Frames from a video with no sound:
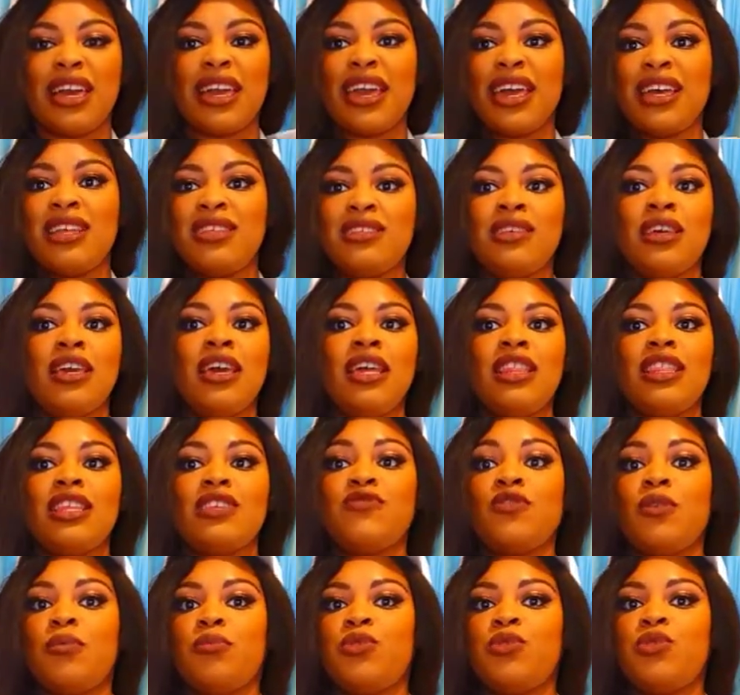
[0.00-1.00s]
I guess,
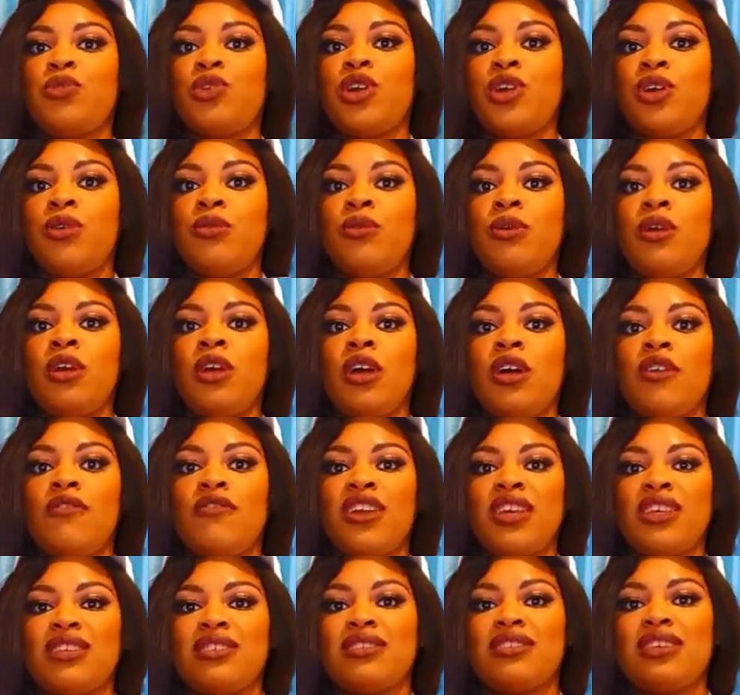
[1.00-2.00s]
from Boohoo. I
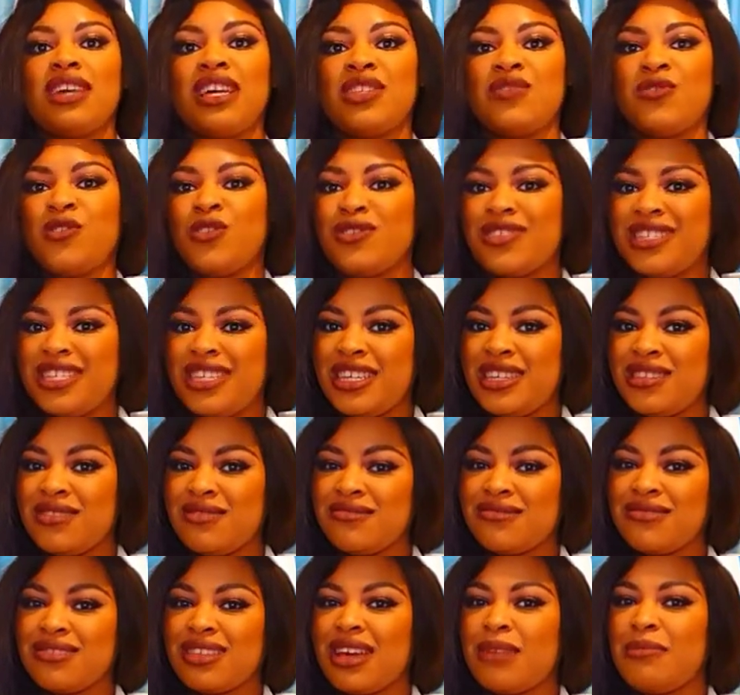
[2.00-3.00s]
think it's a size 14,
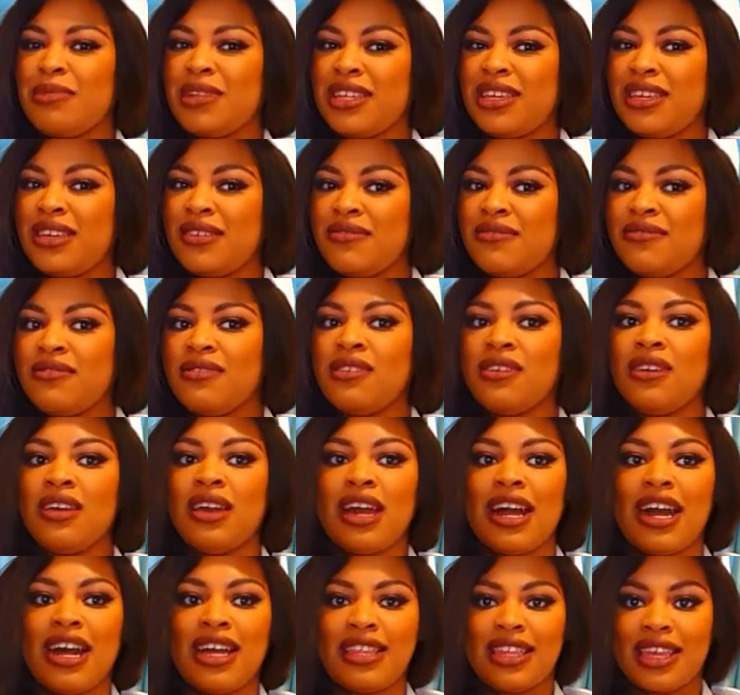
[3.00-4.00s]
I believe.
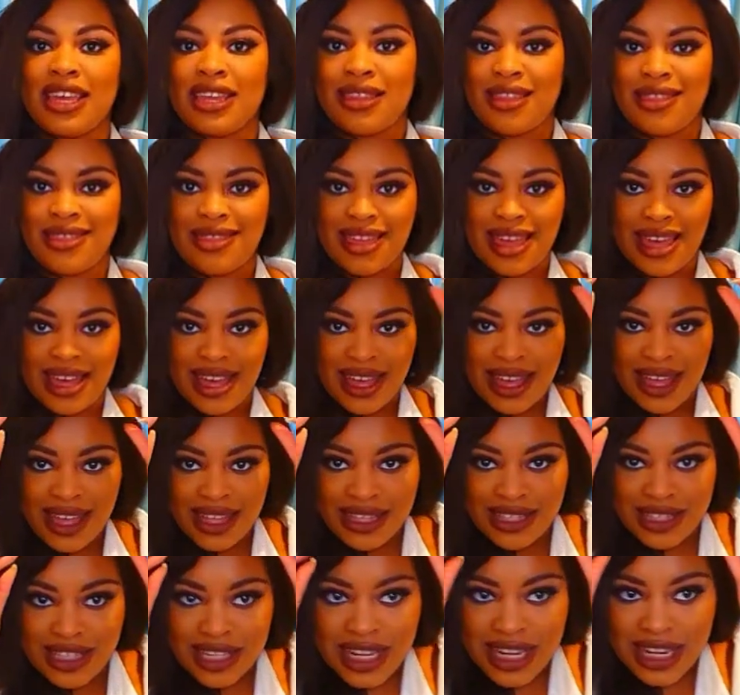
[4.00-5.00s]
And then the
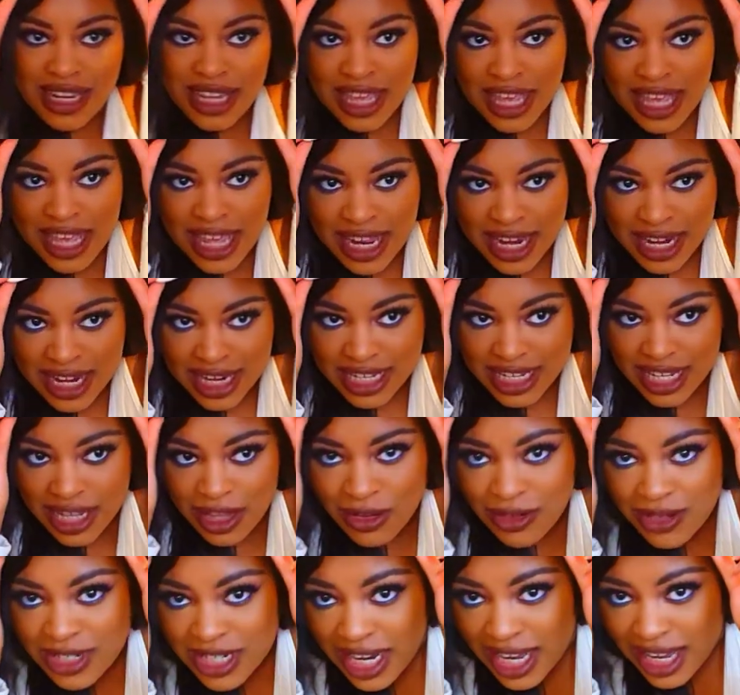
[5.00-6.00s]
hat Let's
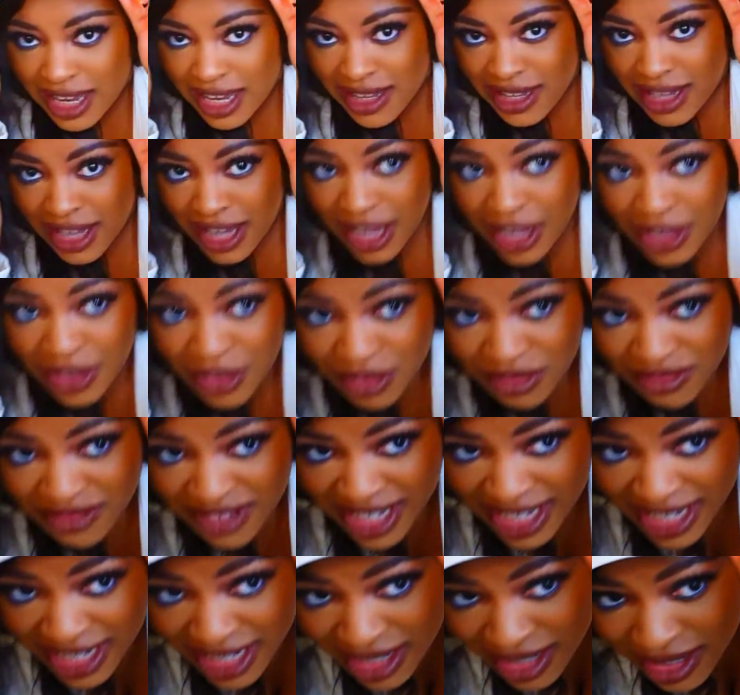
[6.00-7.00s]
get Can you
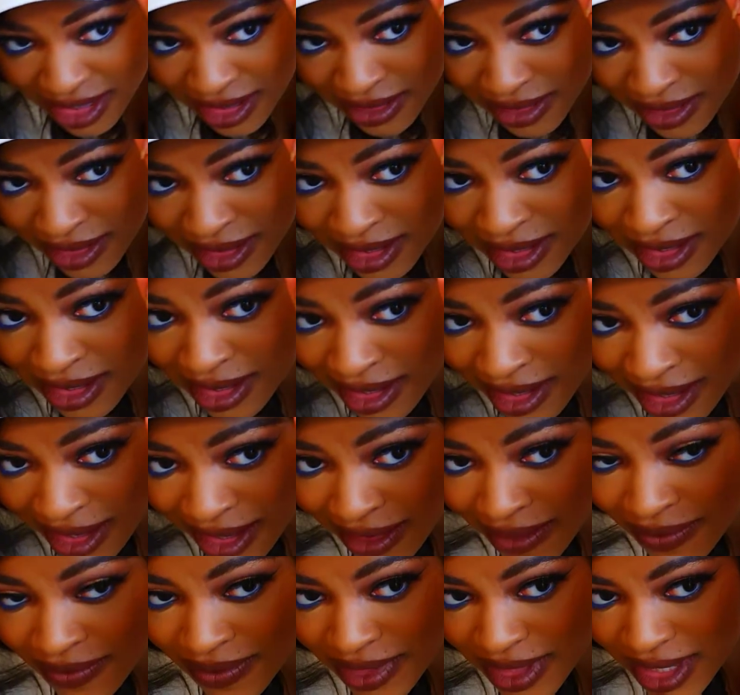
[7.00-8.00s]
read
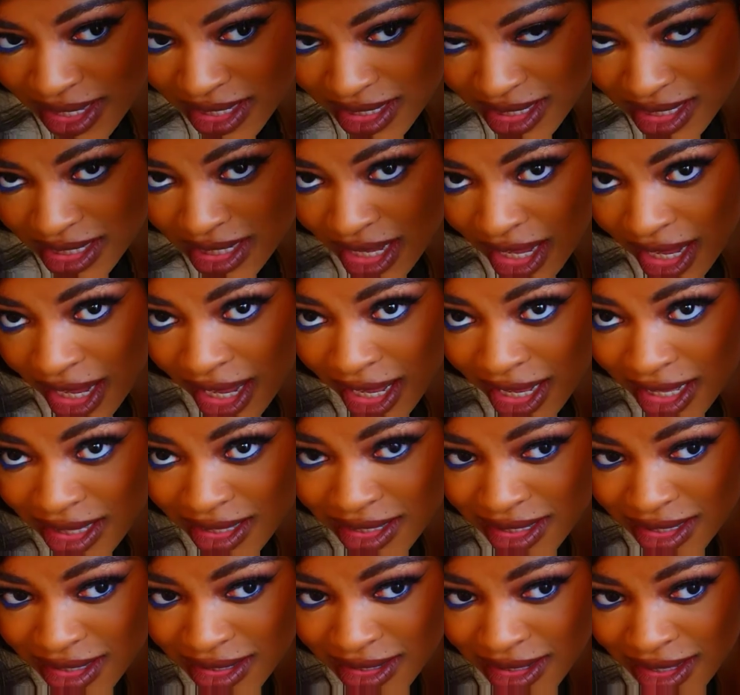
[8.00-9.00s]
the hat?
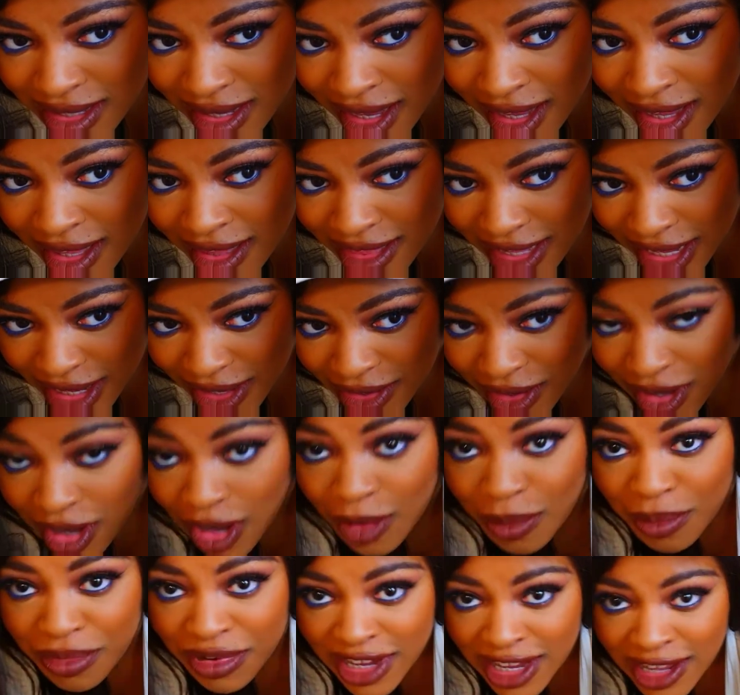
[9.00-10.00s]
There you go.
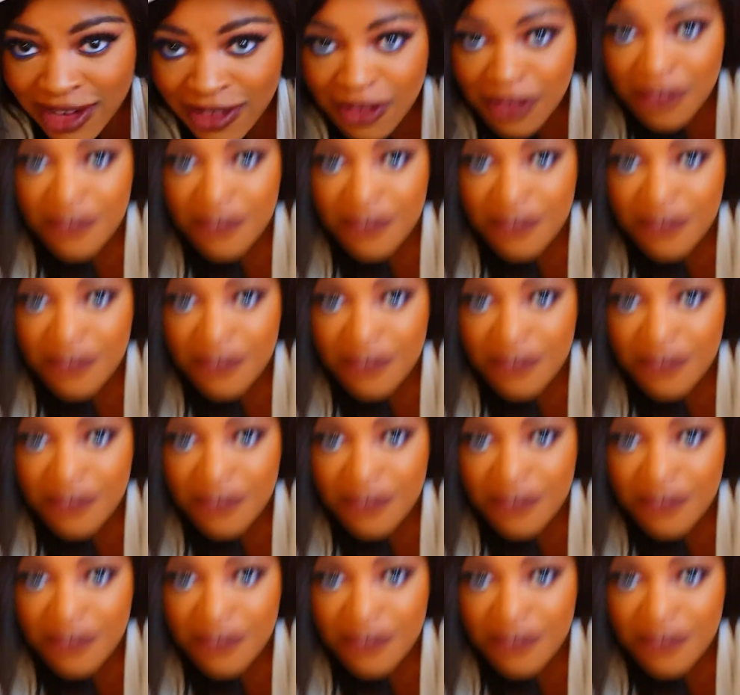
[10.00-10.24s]
Pretty little